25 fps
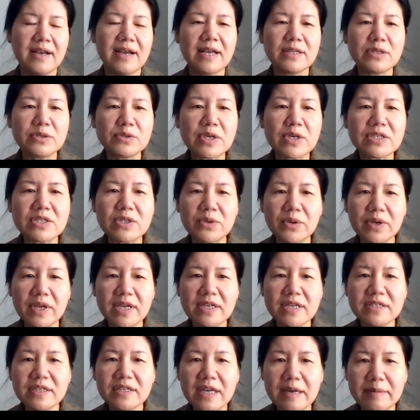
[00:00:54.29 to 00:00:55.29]
and
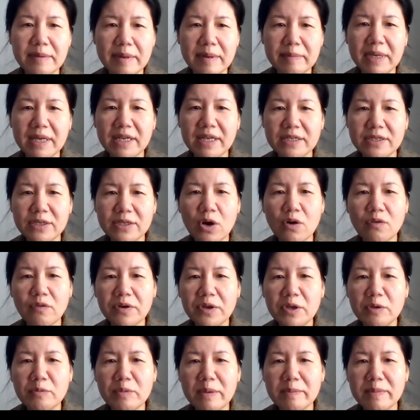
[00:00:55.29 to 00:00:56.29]
translocation capability
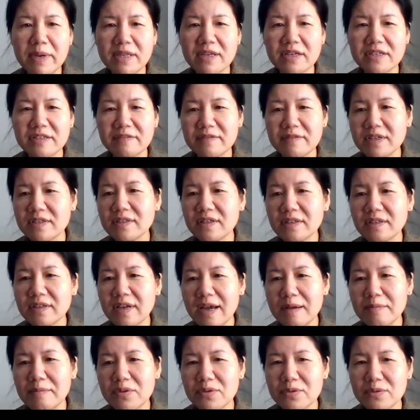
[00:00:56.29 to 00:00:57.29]
of human beta-dependent
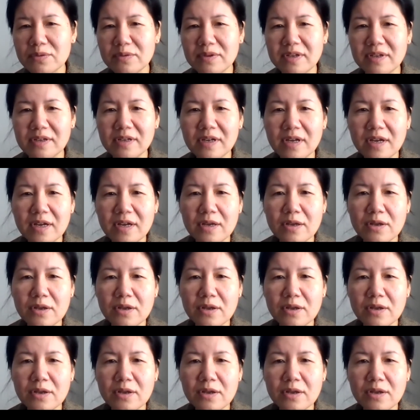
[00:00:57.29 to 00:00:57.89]
type 3